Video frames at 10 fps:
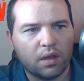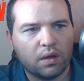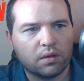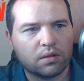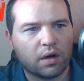
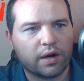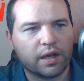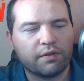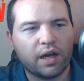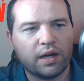sorry,
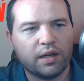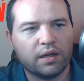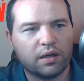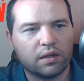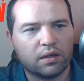I've got
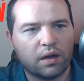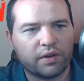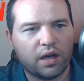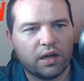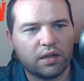a I've
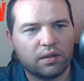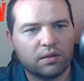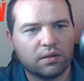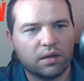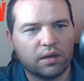got
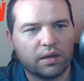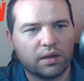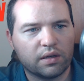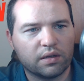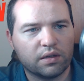
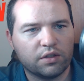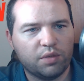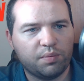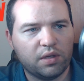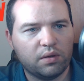a
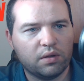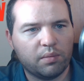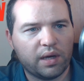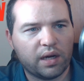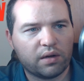GPU in the
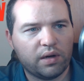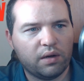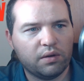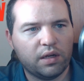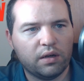
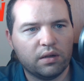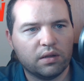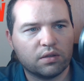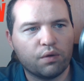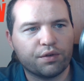background here
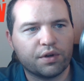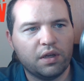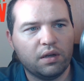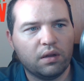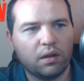that's
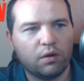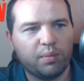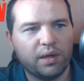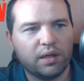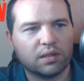overheating a little bit.